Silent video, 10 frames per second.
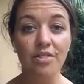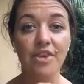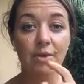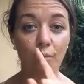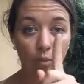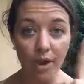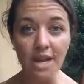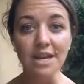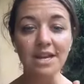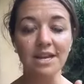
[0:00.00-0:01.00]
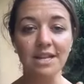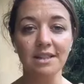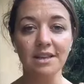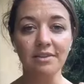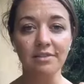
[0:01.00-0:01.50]
The win
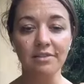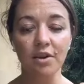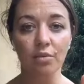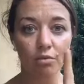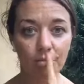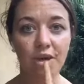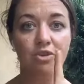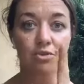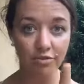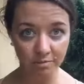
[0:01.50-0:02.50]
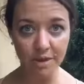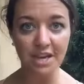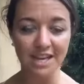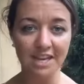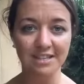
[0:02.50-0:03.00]
in this will be you
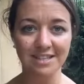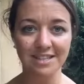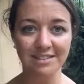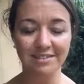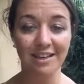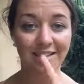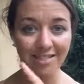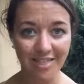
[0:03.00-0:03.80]
speaking into this.